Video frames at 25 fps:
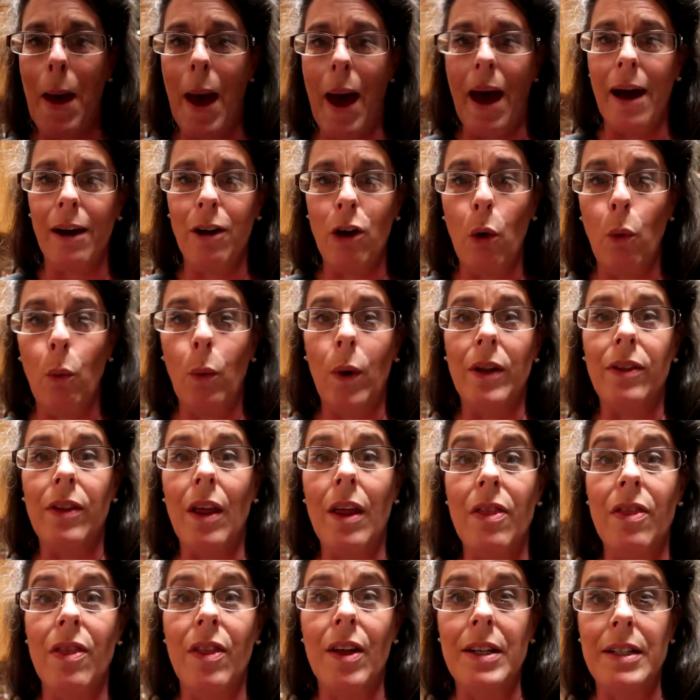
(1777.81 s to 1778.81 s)
back
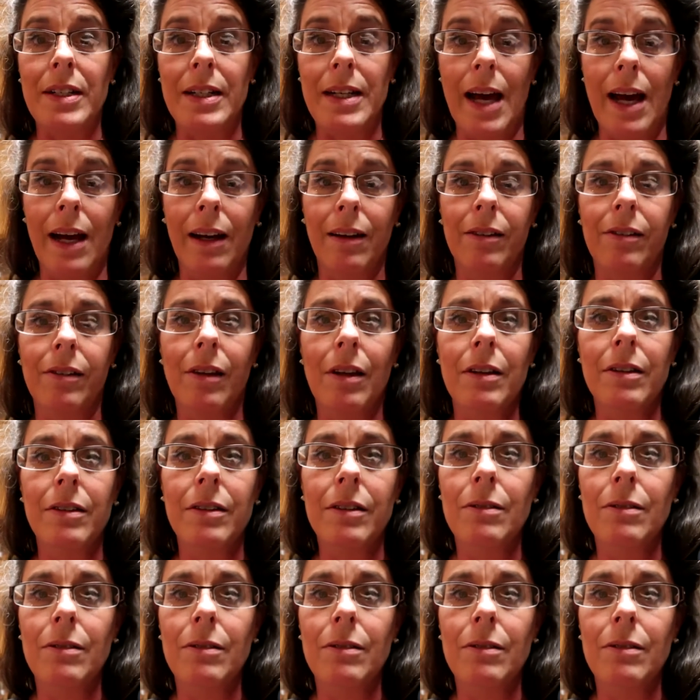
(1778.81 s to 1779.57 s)
with the next